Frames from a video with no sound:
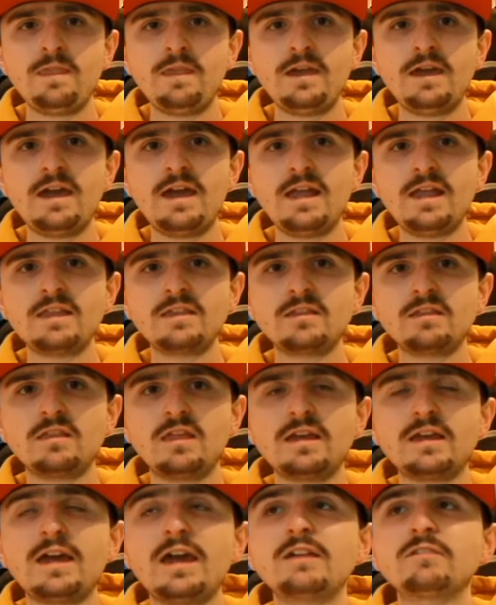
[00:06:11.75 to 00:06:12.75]
And
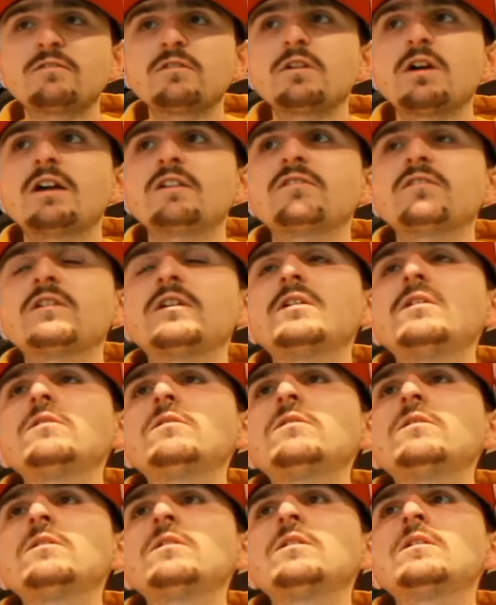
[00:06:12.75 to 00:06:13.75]
like as you guys
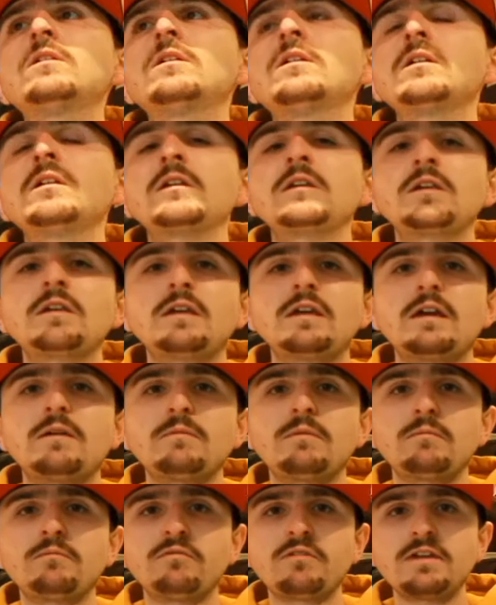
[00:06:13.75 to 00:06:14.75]
know, I've
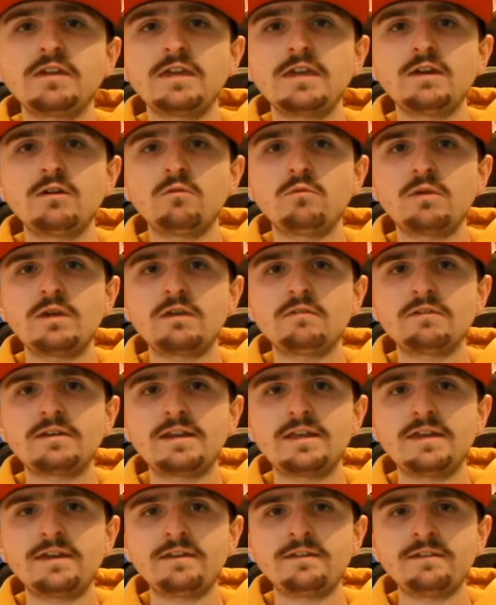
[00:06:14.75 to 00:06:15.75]
been pretty ill here and
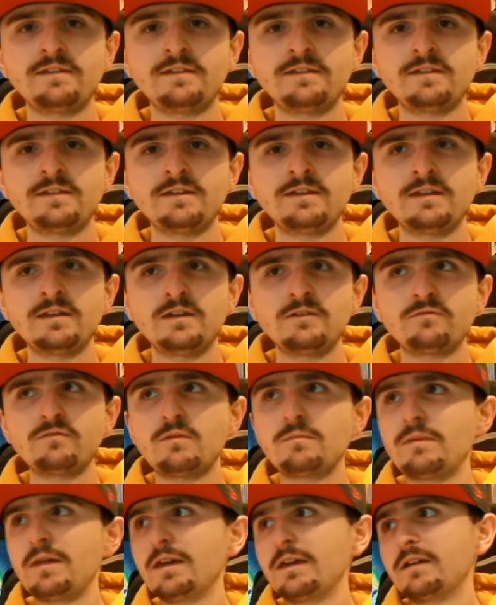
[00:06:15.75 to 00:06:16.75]
there
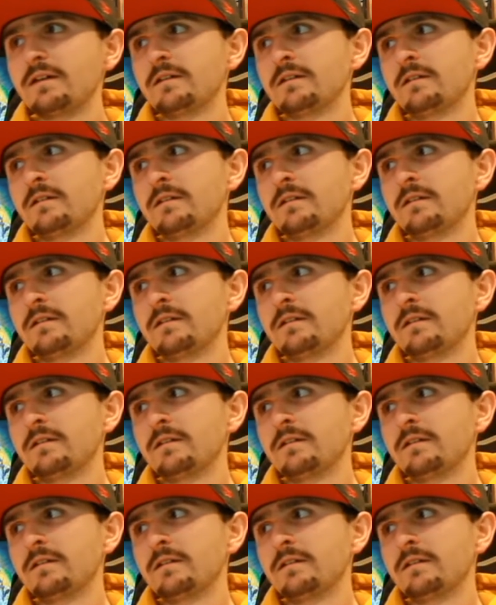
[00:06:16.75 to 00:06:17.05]
from like